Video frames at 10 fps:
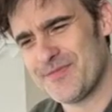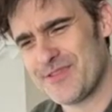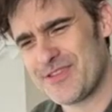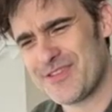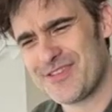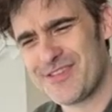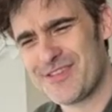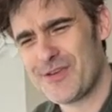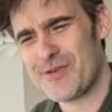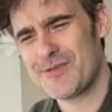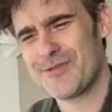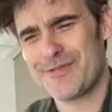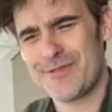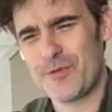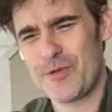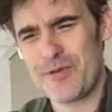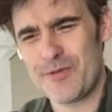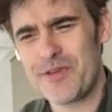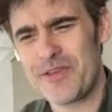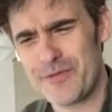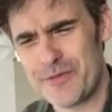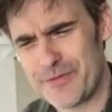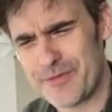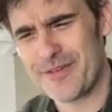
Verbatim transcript: so we